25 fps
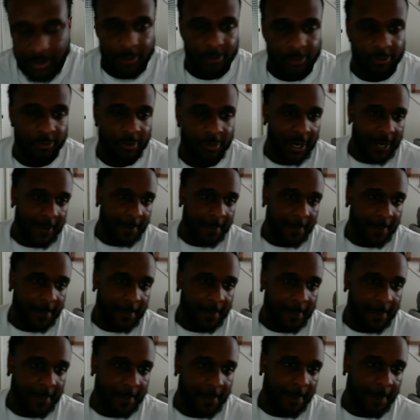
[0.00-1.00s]
right?
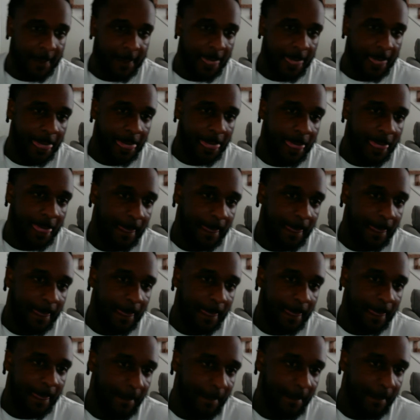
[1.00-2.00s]
So I want
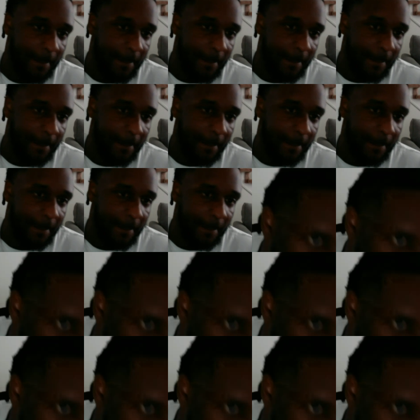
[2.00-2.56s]
to add a couple